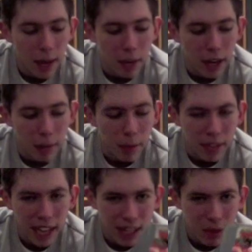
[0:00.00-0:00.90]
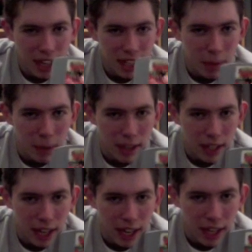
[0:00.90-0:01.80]
But yeah, it's quite good to be able
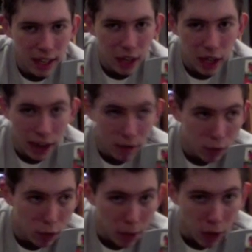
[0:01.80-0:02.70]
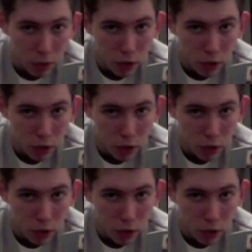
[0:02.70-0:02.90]
to like look out for all the Pokemon.